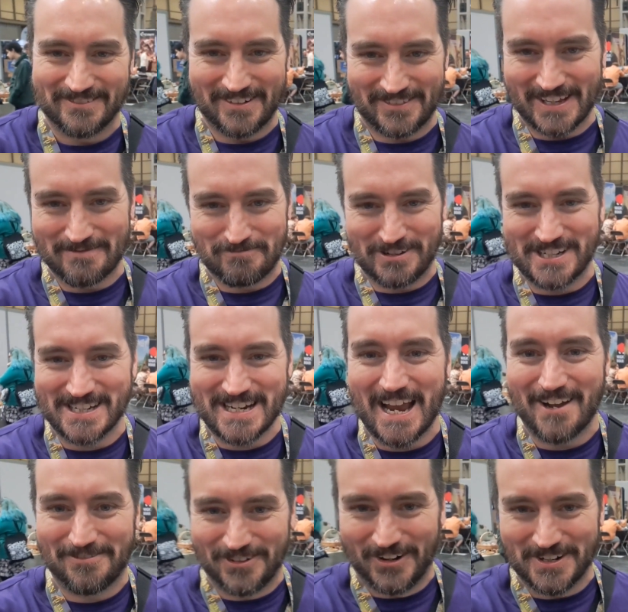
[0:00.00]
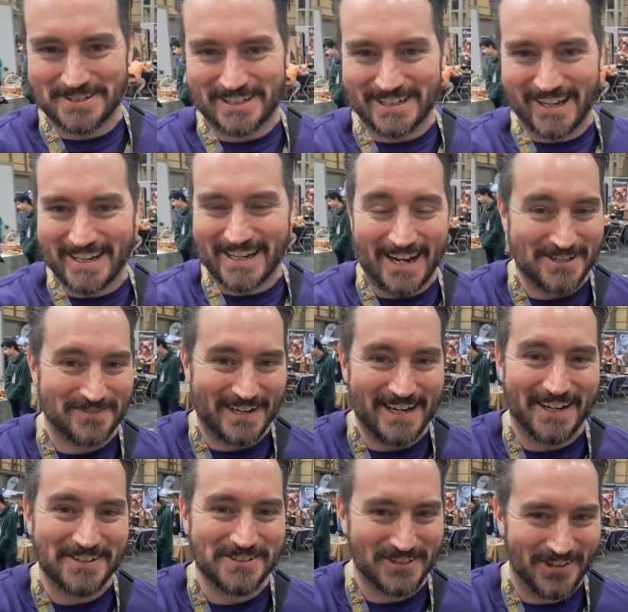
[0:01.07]
with the British Air Force and learning how to play
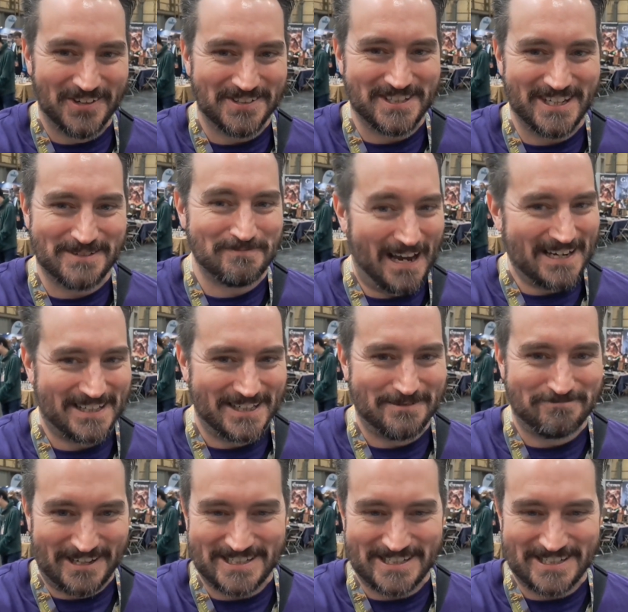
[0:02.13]
Undaunted Battle of